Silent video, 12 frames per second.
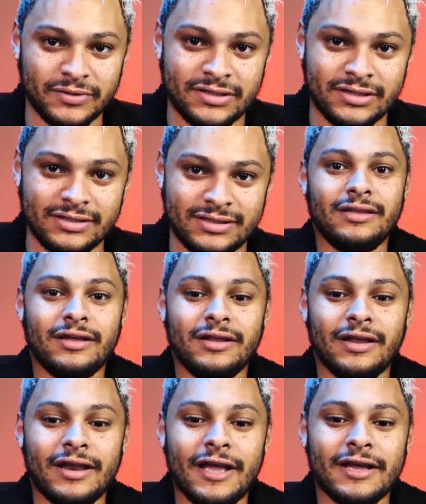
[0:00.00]
which is
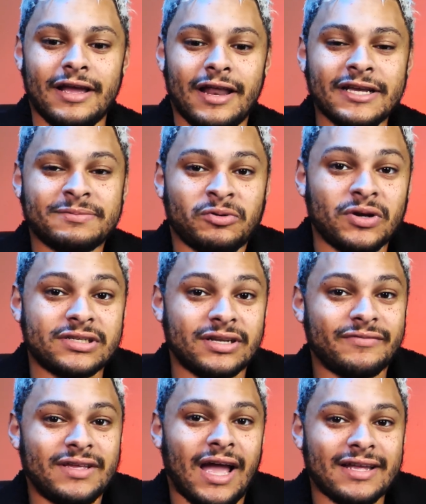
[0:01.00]
an exploration
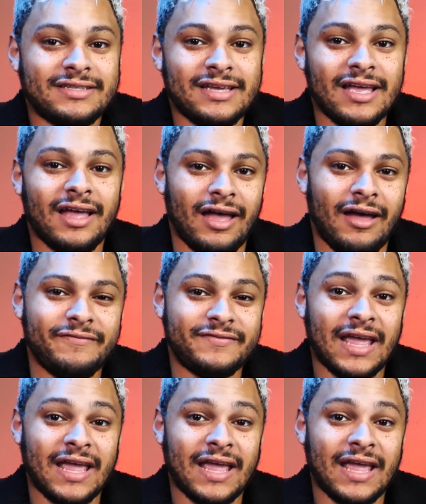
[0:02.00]
of the idea of